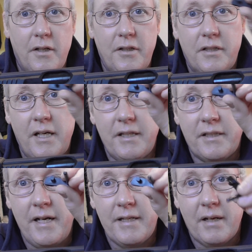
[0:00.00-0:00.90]
You take your
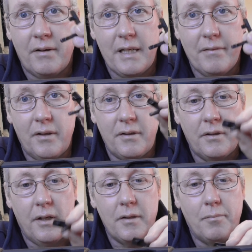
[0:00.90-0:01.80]
takedown lever,
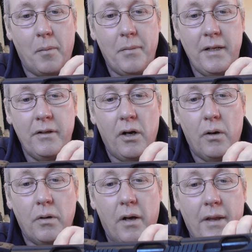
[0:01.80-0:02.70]
you pop that in the
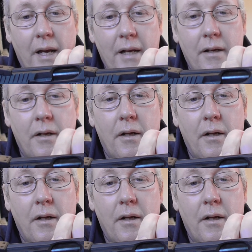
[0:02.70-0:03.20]
hole like that,